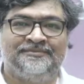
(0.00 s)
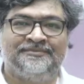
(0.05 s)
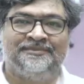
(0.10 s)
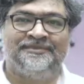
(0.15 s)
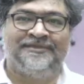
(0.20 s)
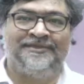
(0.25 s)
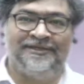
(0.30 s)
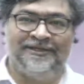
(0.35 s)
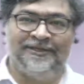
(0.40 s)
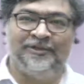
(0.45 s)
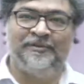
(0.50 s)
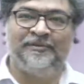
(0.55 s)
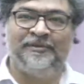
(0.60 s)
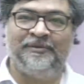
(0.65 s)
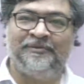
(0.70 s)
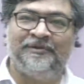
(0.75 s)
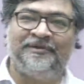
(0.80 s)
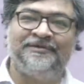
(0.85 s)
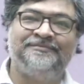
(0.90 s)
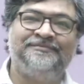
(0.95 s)
Hello
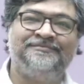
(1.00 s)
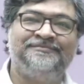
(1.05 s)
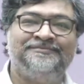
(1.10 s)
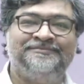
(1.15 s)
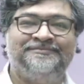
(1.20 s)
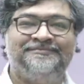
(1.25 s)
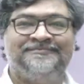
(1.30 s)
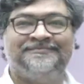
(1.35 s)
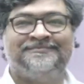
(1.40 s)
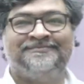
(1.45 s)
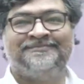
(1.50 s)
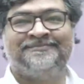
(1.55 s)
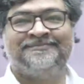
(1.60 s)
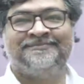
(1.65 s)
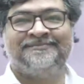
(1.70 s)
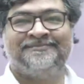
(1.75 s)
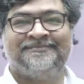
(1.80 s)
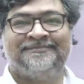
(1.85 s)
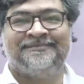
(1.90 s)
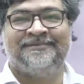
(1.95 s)
everyone,
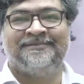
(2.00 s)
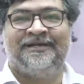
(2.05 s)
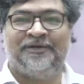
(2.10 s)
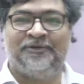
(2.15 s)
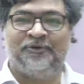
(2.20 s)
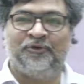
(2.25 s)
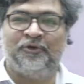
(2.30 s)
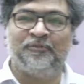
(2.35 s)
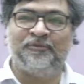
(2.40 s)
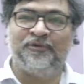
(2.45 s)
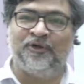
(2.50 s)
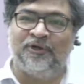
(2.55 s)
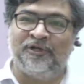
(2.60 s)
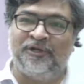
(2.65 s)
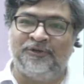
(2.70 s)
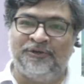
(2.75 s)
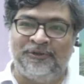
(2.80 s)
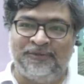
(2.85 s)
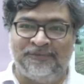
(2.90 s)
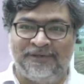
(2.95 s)
I hope you all are
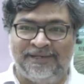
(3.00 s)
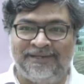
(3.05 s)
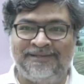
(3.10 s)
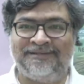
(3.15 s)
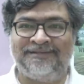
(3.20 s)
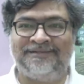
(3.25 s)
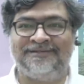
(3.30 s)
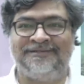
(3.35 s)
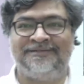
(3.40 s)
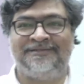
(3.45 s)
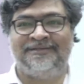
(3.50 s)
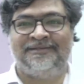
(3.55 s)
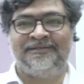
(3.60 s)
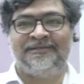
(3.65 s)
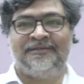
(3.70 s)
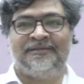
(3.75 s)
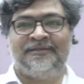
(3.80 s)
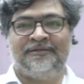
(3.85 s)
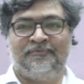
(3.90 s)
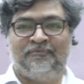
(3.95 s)
doing well.
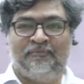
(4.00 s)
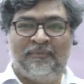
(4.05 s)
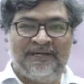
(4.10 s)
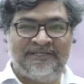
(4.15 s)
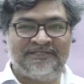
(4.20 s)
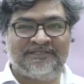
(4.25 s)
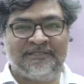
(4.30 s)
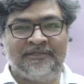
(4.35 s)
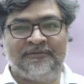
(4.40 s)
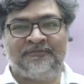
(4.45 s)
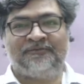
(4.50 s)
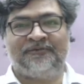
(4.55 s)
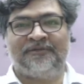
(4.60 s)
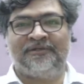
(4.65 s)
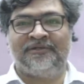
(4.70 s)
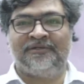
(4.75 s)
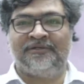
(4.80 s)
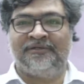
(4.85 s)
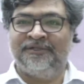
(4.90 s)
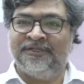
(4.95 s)
Myself
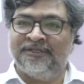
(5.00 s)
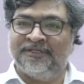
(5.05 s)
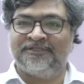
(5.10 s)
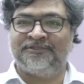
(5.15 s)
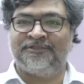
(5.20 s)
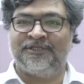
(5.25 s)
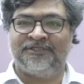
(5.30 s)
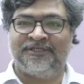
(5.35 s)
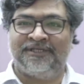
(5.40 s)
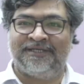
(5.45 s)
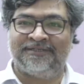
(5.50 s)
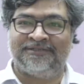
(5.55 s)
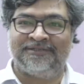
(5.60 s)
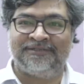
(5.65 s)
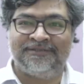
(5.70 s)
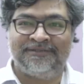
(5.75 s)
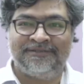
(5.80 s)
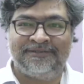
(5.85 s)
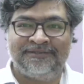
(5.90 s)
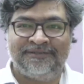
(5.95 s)
Neeraj Nachiketa,
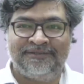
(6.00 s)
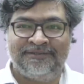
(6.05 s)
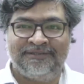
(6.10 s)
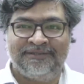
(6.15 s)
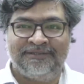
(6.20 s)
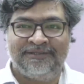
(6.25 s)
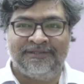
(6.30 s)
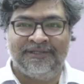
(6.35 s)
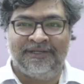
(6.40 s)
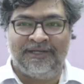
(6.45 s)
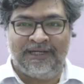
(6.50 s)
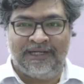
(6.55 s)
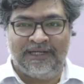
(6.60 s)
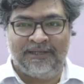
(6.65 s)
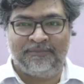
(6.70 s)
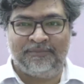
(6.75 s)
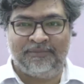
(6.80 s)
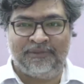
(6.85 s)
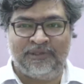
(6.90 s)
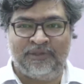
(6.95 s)
I am
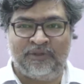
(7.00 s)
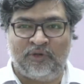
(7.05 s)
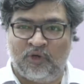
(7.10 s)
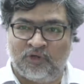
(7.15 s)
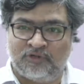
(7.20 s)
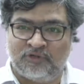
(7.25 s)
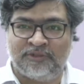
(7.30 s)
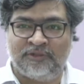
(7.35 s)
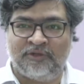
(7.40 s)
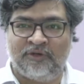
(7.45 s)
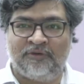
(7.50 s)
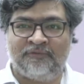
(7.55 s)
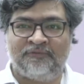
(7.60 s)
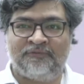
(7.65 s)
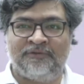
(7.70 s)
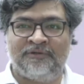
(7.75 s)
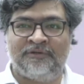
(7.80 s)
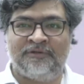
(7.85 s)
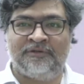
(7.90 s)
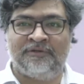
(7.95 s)
an author
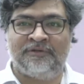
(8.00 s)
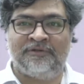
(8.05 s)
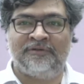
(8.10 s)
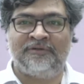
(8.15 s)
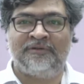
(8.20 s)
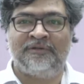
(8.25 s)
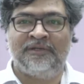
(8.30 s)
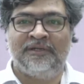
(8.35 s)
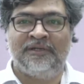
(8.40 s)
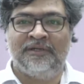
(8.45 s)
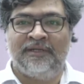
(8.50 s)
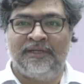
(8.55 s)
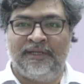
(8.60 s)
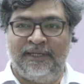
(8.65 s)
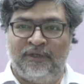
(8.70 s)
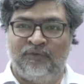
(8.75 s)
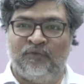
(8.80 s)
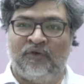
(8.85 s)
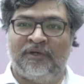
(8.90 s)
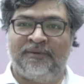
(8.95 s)
of
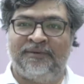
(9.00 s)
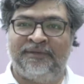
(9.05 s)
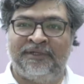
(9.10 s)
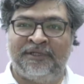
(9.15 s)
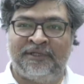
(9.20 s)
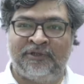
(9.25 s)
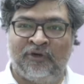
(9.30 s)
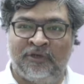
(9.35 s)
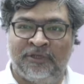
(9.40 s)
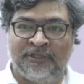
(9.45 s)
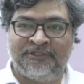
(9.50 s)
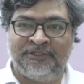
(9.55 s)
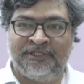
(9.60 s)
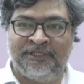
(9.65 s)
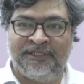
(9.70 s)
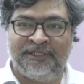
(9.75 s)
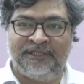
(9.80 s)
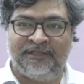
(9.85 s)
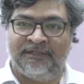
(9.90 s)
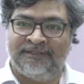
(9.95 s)
Environment and Ecology,
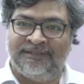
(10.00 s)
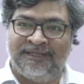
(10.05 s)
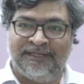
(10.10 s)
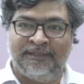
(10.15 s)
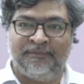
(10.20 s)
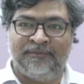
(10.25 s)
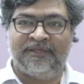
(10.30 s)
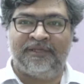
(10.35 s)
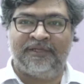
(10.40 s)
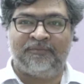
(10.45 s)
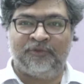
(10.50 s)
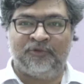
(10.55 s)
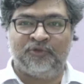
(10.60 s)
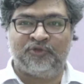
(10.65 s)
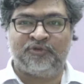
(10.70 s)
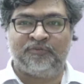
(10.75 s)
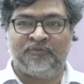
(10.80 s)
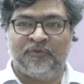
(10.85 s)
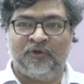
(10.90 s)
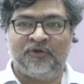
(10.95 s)
a dynamic approach
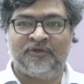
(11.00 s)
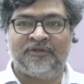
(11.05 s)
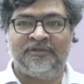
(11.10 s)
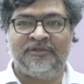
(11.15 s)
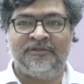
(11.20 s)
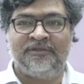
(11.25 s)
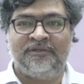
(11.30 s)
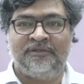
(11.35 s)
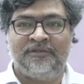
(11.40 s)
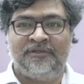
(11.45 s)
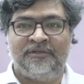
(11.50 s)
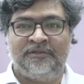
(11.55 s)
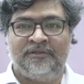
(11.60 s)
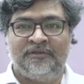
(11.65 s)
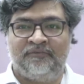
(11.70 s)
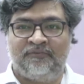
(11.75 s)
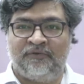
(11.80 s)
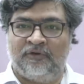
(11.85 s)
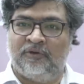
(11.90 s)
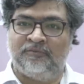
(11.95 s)
book
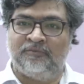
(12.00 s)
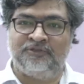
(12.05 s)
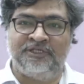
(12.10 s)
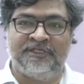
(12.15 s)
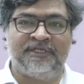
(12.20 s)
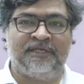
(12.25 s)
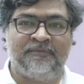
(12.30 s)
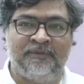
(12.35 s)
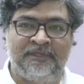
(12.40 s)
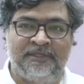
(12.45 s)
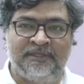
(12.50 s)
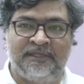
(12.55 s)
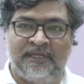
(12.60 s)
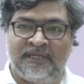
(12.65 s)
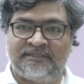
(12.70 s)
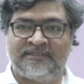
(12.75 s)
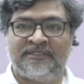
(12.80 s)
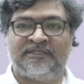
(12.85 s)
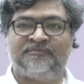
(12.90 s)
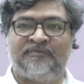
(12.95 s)
from GKP
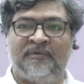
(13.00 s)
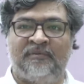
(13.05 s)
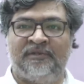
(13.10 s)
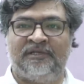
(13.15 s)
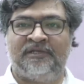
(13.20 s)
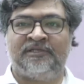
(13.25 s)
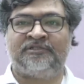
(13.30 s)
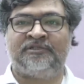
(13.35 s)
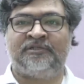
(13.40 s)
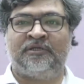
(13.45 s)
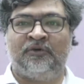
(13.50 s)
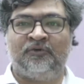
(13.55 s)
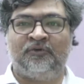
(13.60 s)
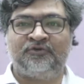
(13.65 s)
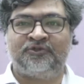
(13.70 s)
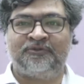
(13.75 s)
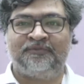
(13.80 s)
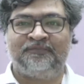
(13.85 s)
Access Publication House.